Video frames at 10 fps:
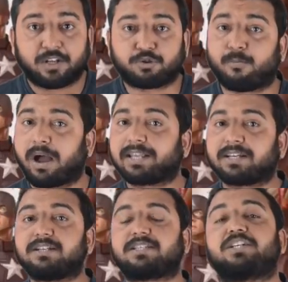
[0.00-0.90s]
So my
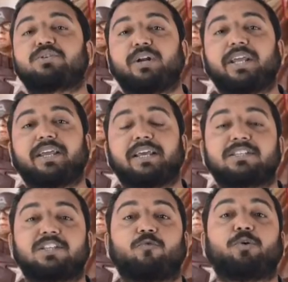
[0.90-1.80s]
concern today
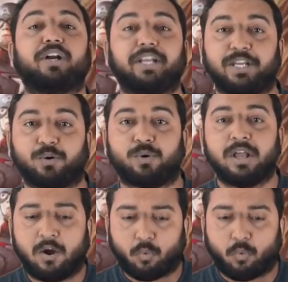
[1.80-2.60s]
is the word hero.